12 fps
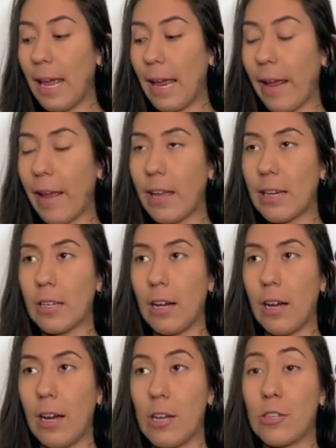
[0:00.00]
And
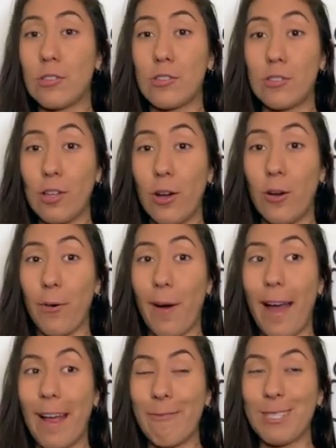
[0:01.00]
so
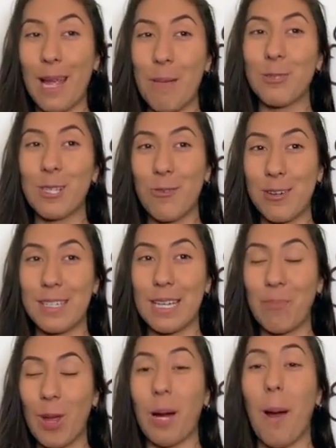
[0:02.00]
I was able to
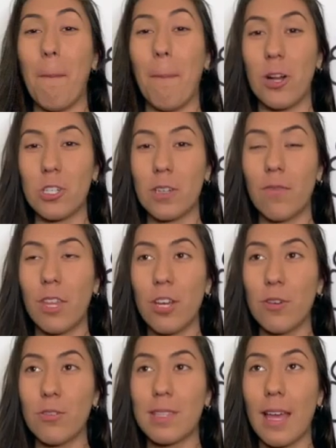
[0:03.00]
redeem like a bunch of
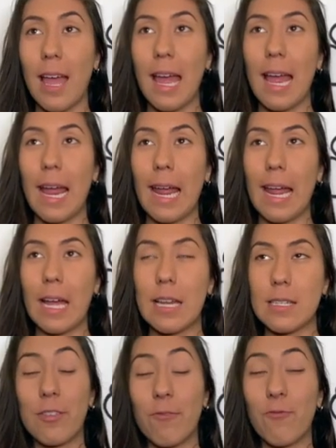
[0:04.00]
those.
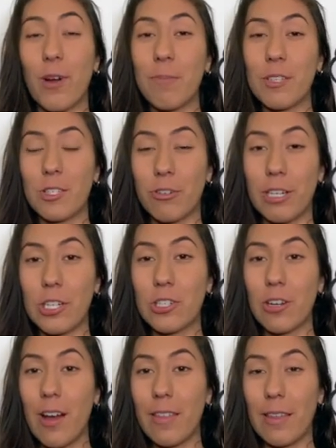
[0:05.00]
And from the
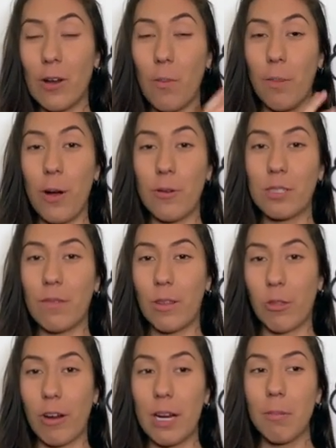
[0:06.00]
screenshot that I'll post of the
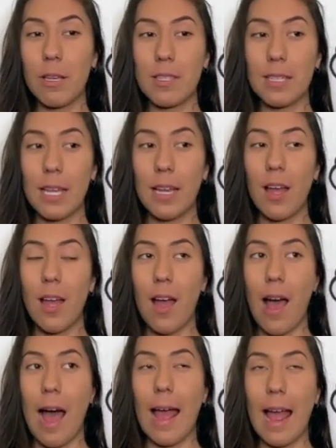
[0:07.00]
ThredUp listing,
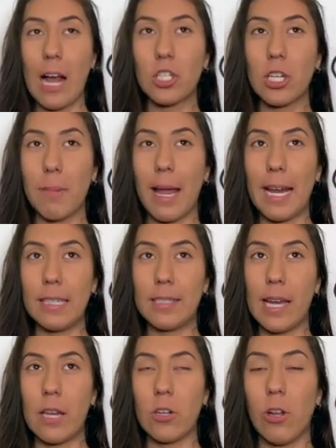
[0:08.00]
I actually paid
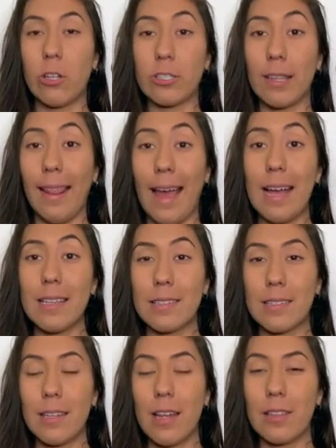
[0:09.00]
$10
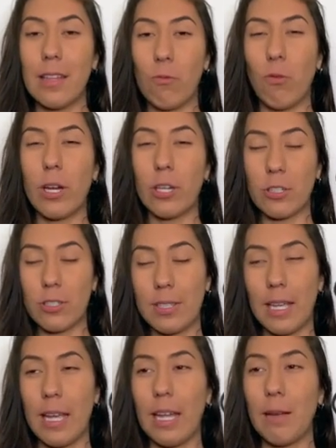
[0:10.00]
less than what you're
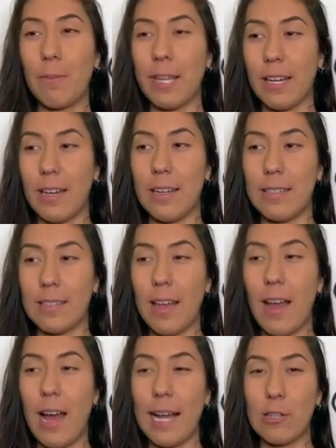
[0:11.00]
seeing because
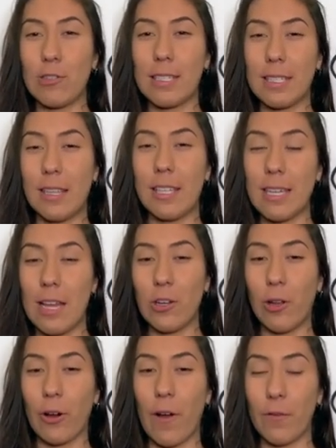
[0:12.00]
I used the
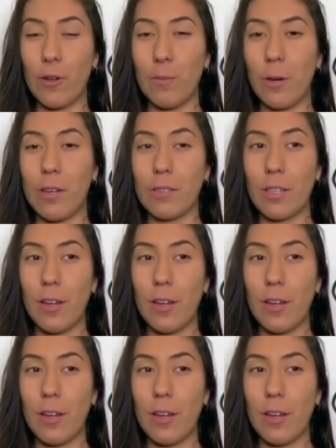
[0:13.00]
$10 off coupons